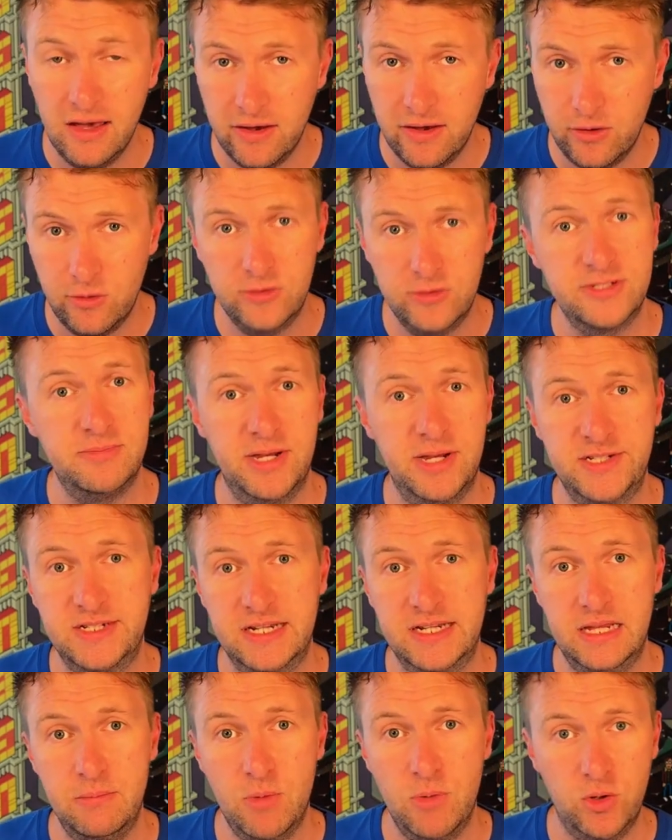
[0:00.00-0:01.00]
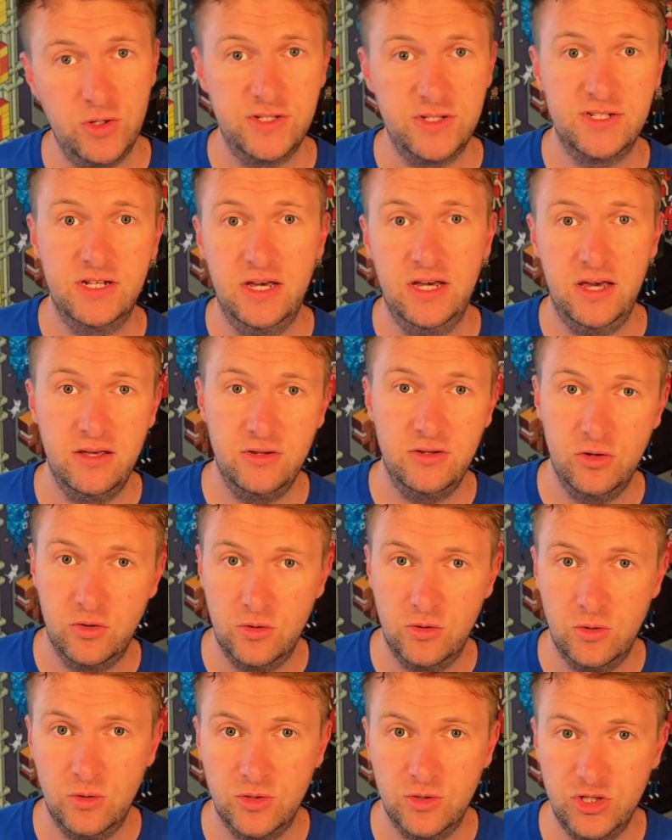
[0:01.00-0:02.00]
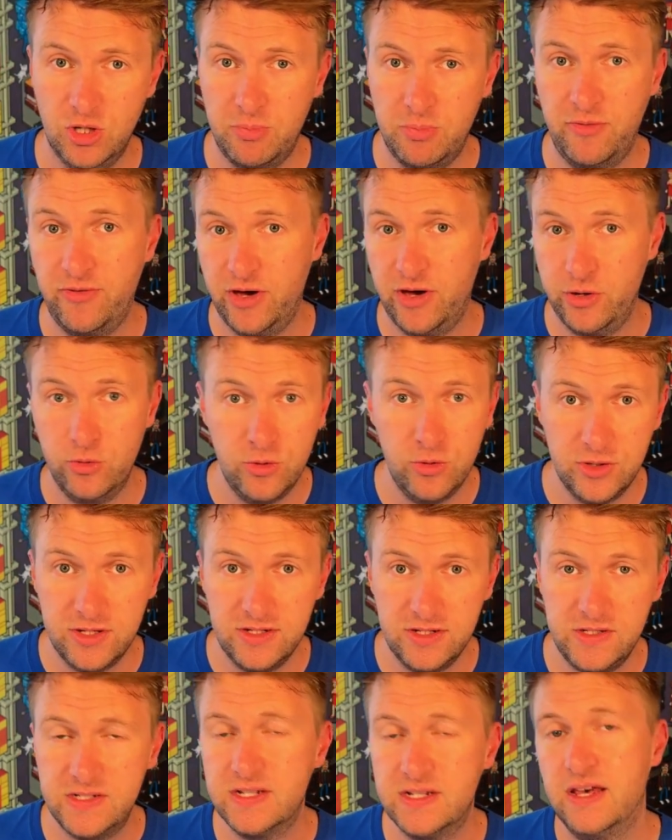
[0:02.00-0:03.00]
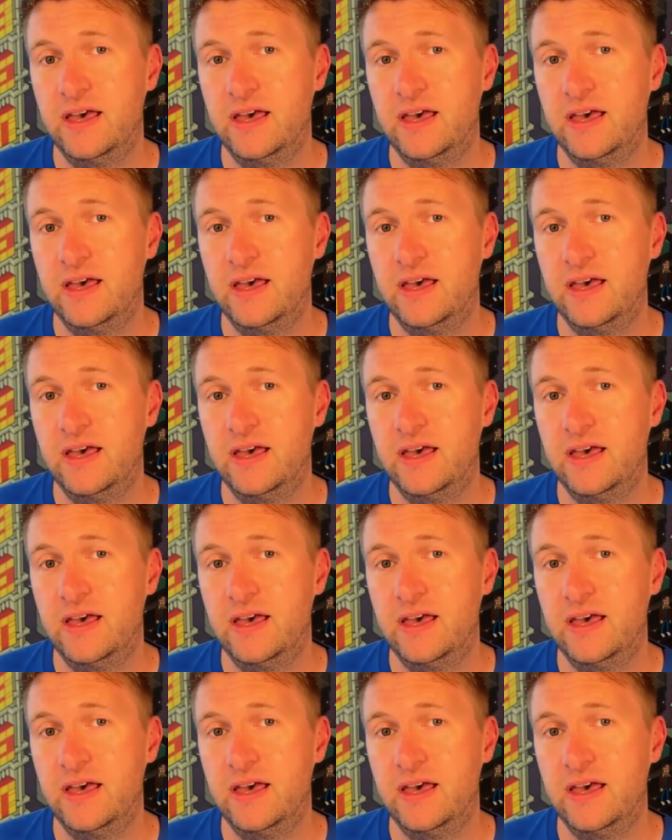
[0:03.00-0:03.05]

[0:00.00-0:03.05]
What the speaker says: automatically monitor your Shopify orders